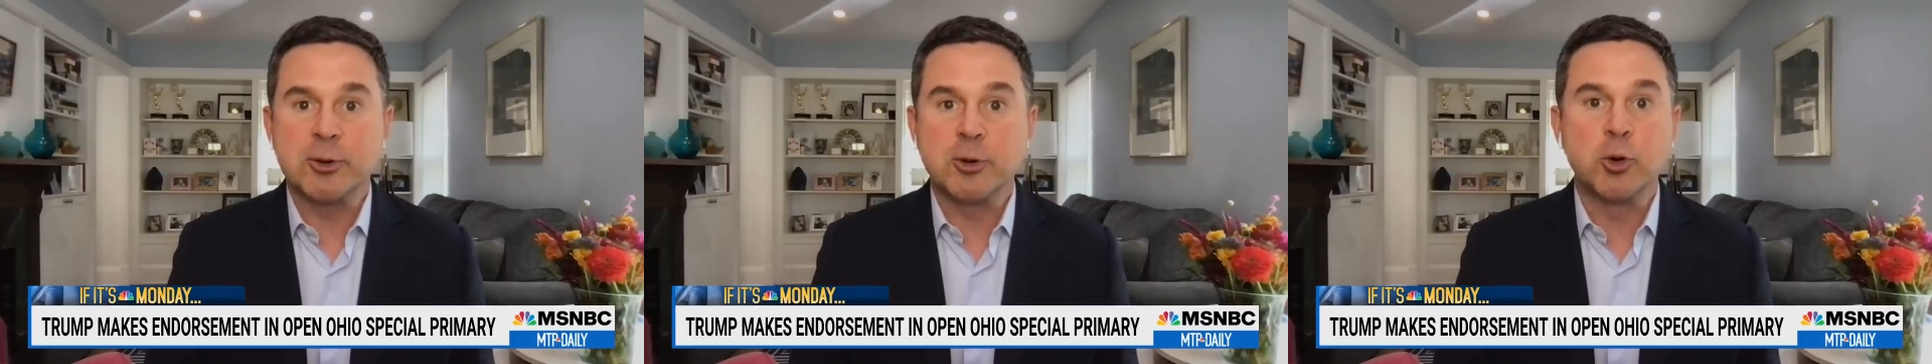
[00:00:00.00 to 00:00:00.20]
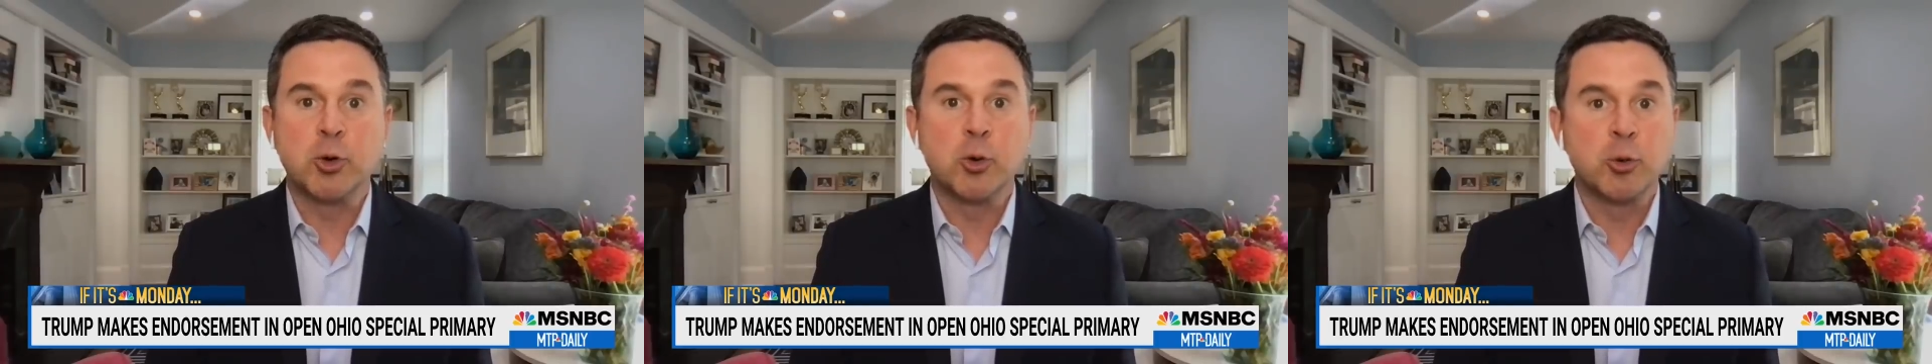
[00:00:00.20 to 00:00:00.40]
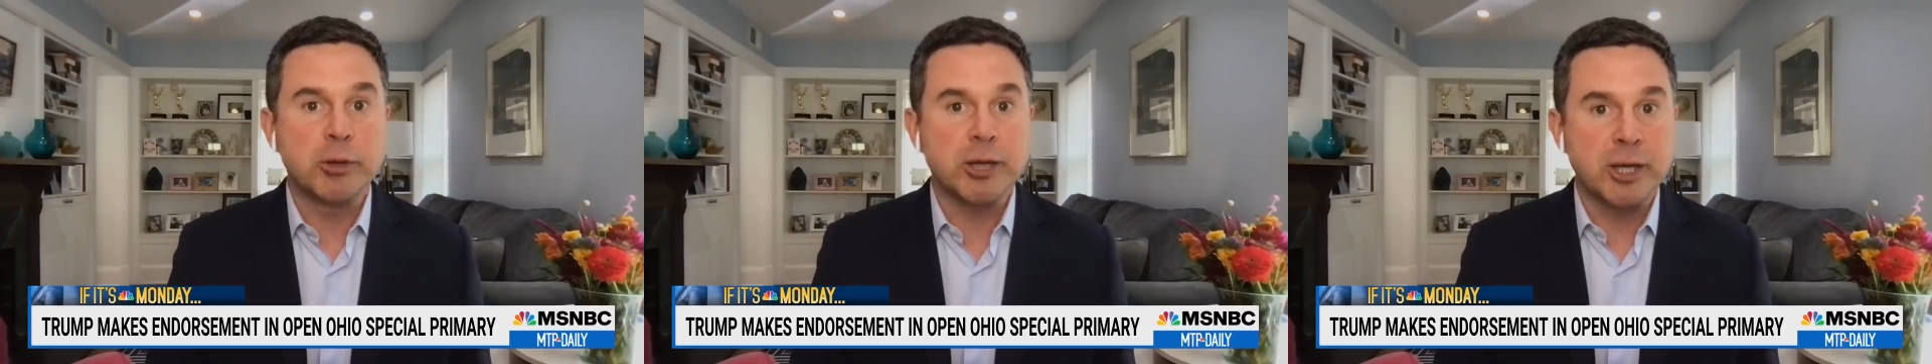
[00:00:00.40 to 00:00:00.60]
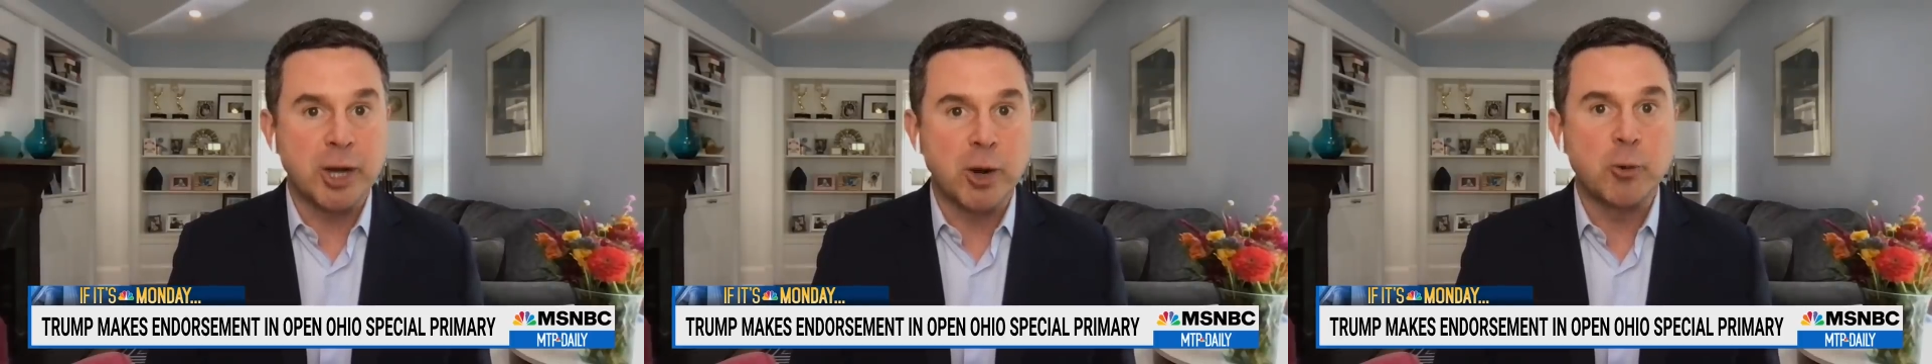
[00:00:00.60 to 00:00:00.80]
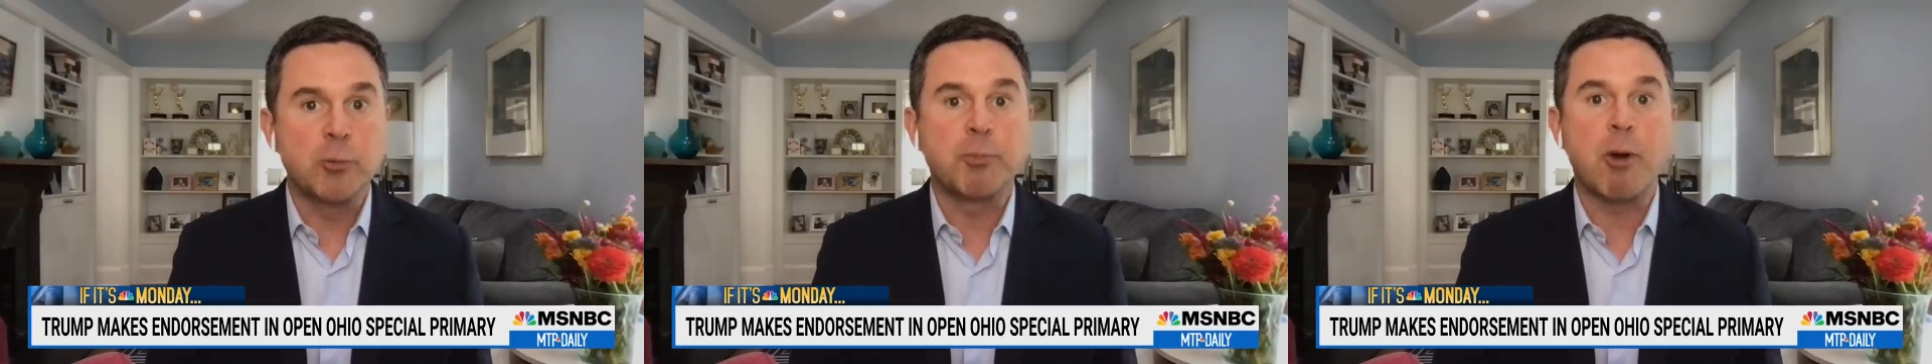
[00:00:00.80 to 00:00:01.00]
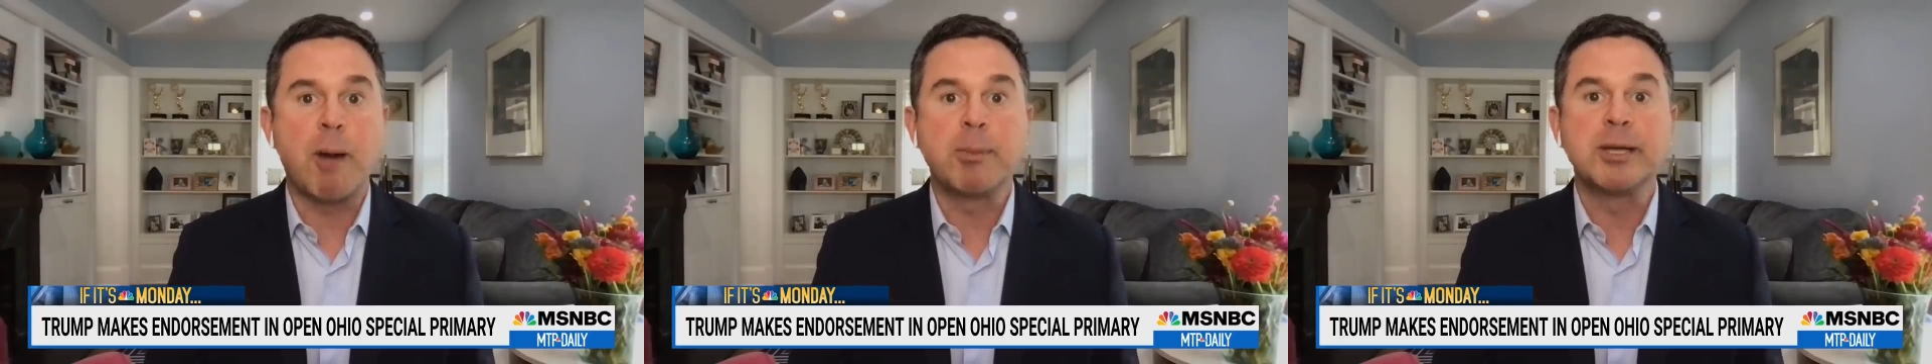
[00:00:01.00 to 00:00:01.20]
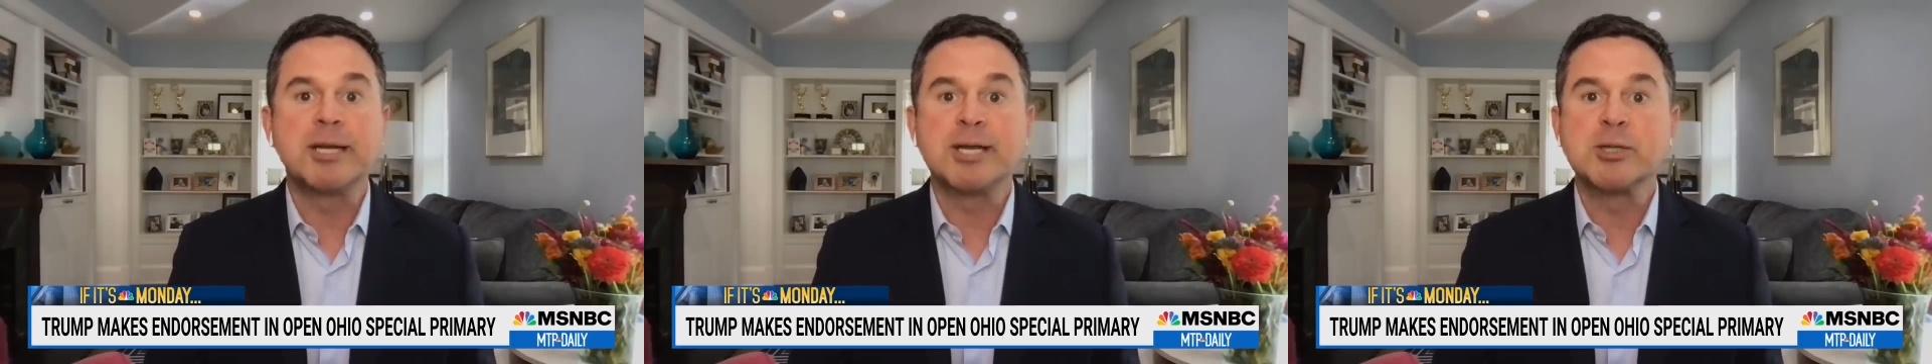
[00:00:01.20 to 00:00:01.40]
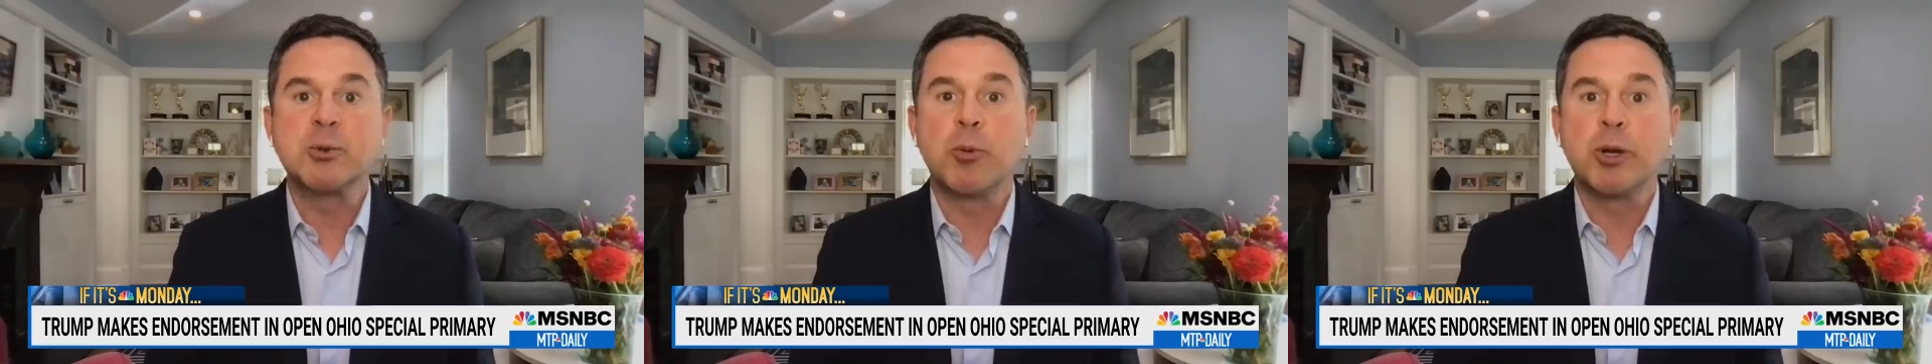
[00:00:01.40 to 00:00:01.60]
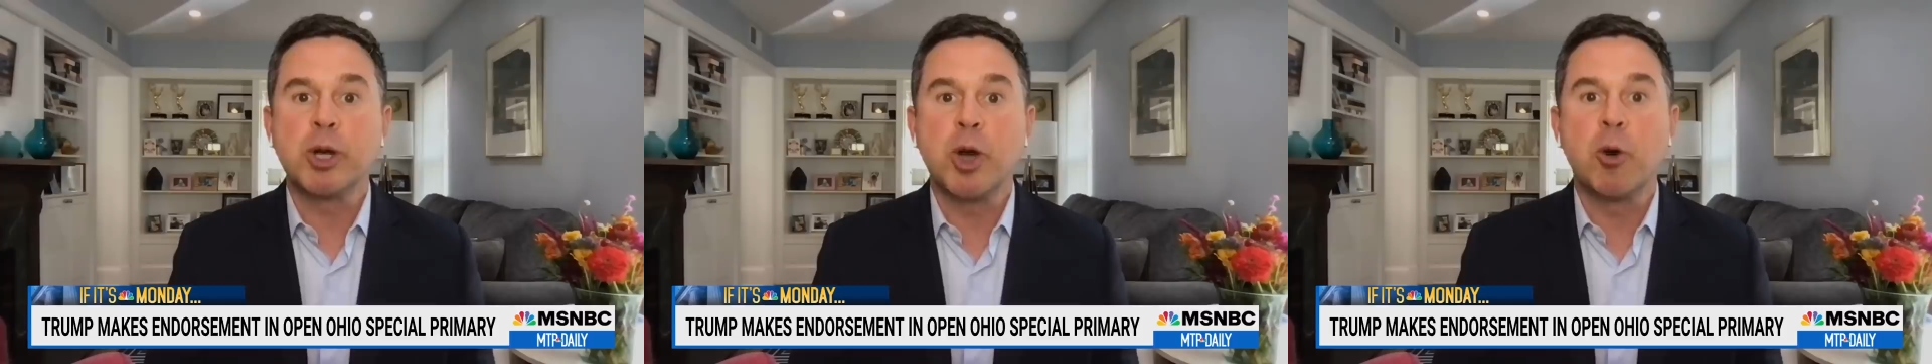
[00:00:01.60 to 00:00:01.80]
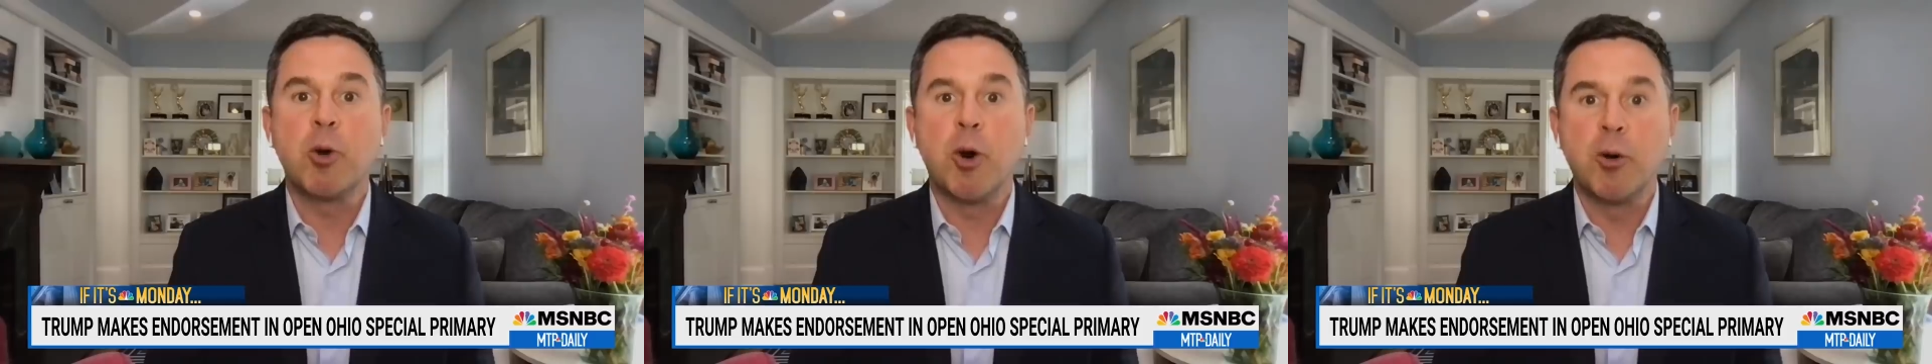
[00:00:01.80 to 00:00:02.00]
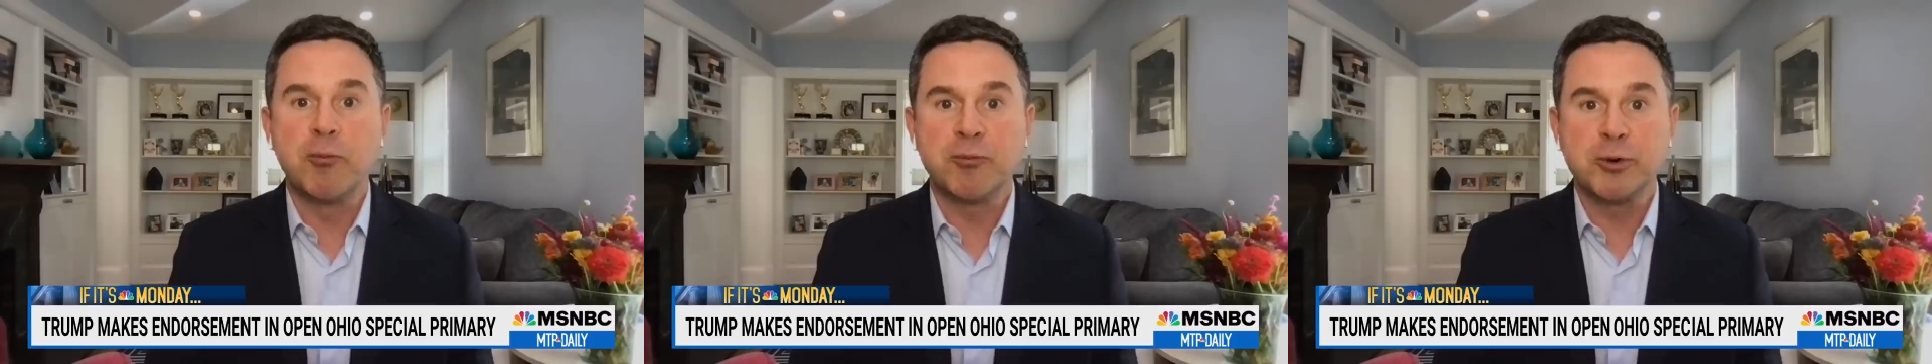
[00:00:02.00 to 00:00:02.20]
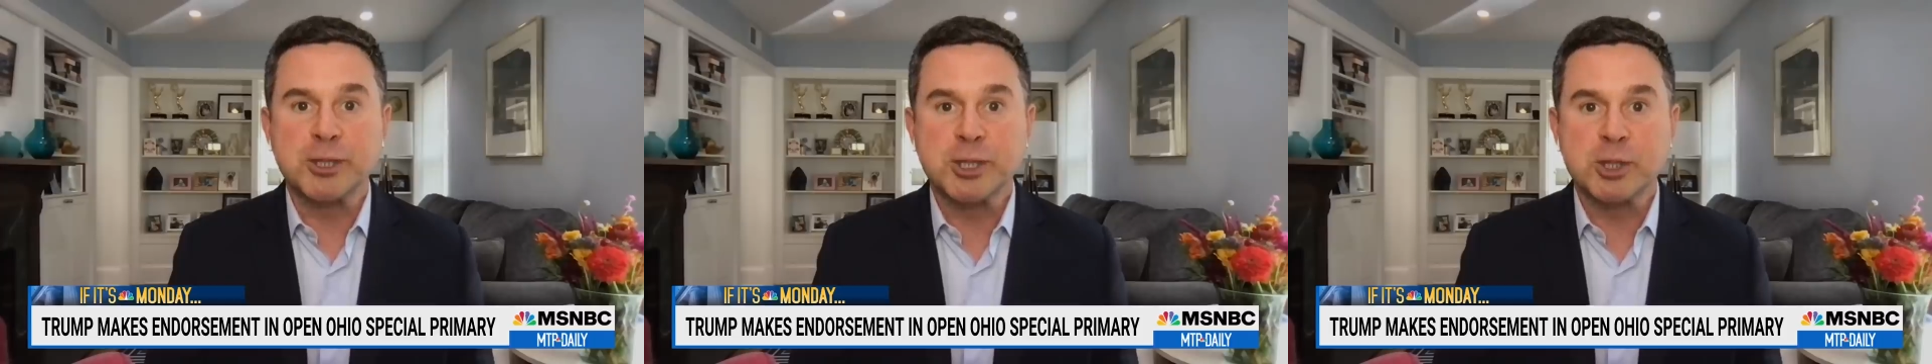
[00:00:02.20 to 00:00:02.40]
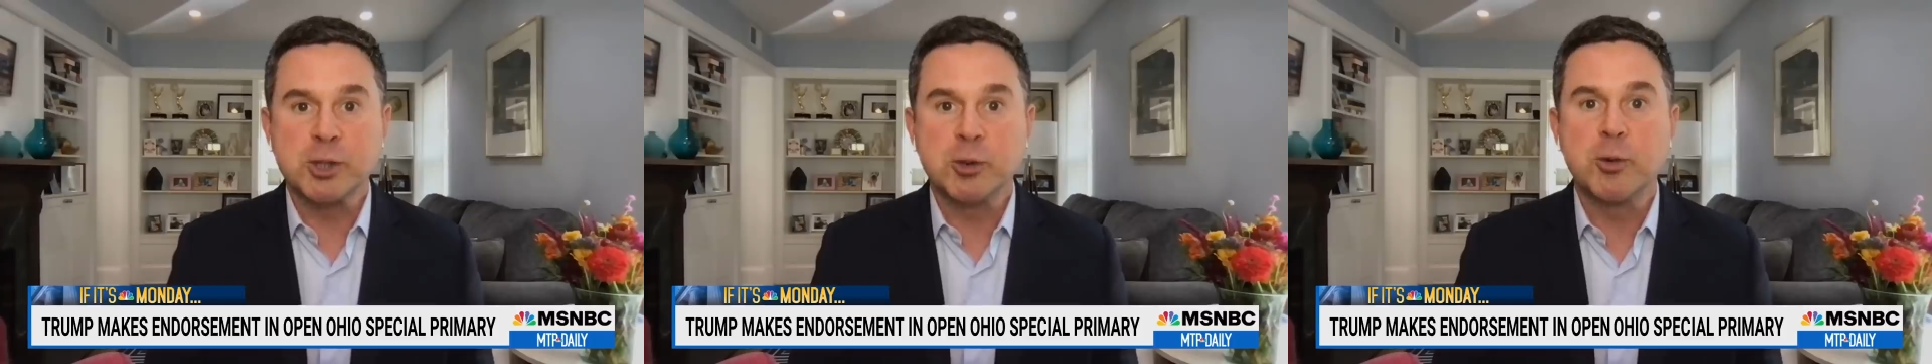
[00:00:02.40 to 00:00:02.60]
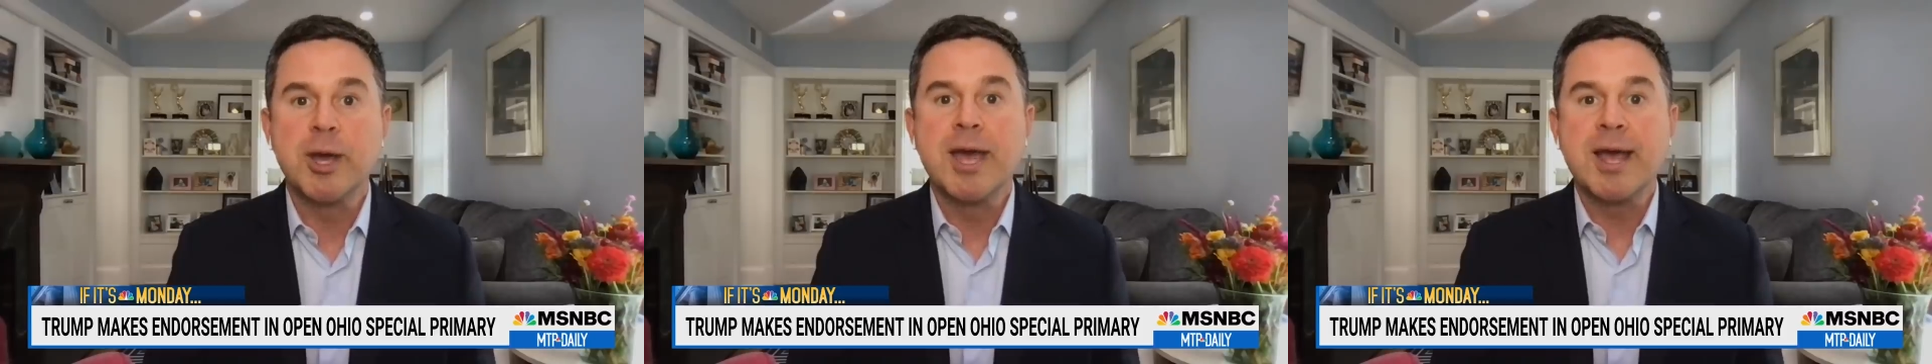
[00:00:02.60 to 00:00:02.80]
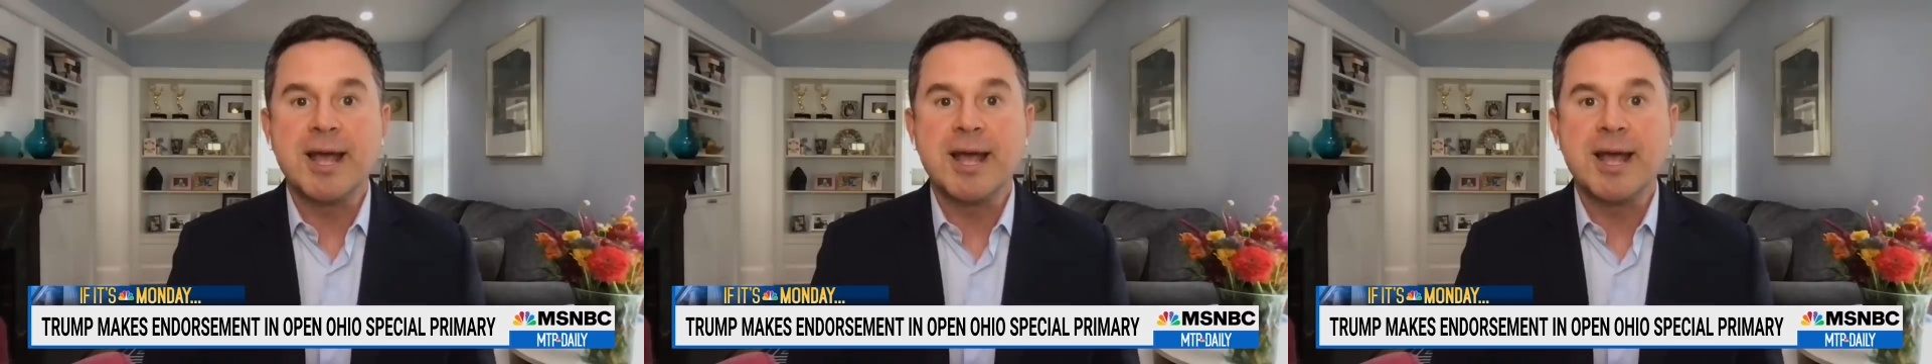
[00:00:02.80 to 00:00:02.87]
who you know probably doesn't want to go 0 for 2